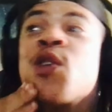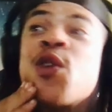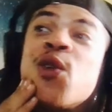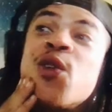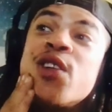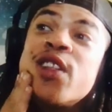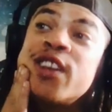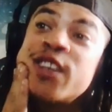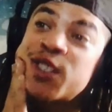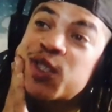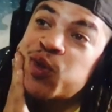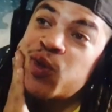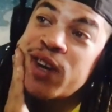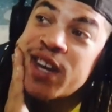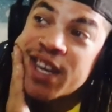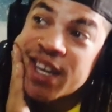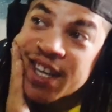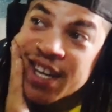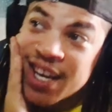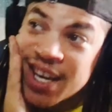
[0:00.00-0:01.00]
this
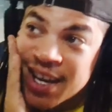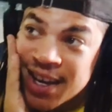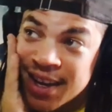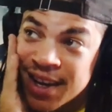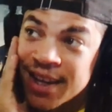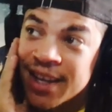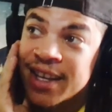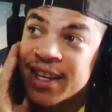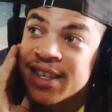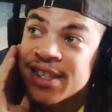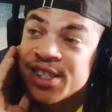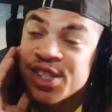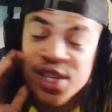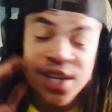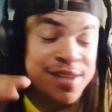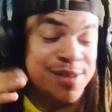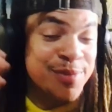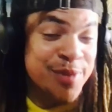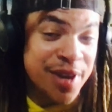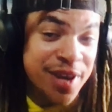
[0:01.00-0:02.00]
week, it's
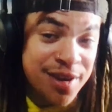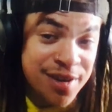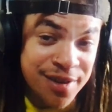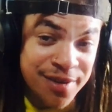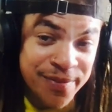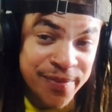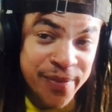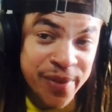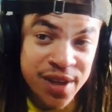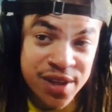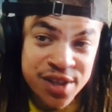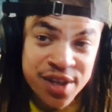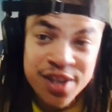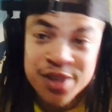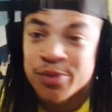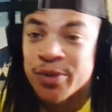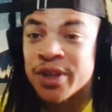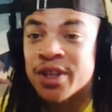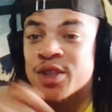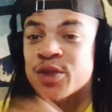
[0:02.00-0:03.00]
just me. It's just
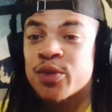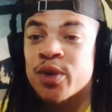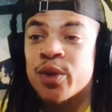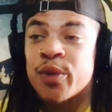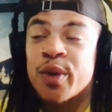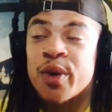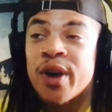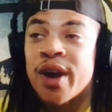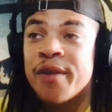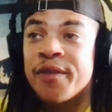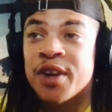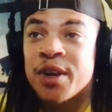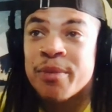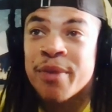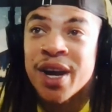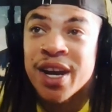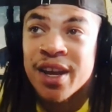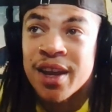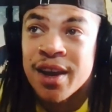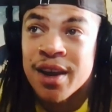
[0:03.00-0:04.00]
me this week. We don't have
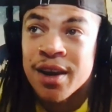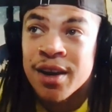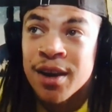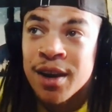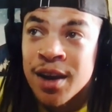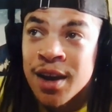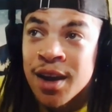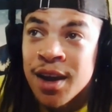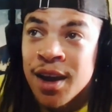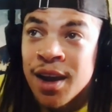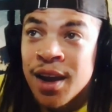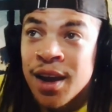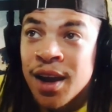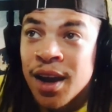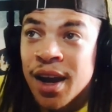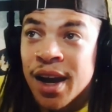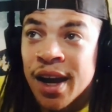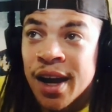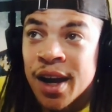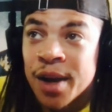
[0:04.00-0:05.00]
anybody here
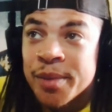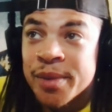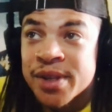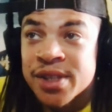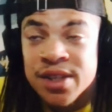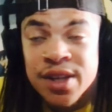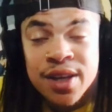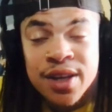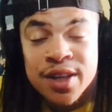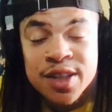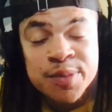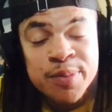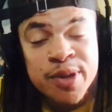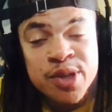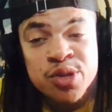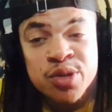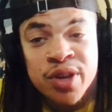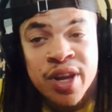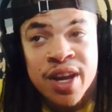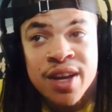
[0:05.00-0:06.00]
as a
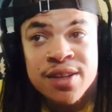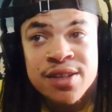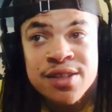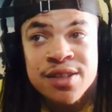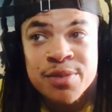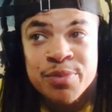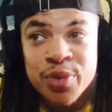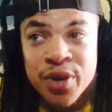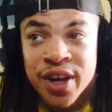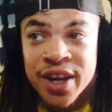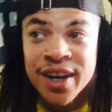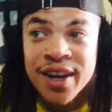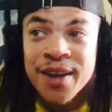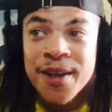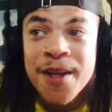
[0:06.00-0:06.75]
special guest. But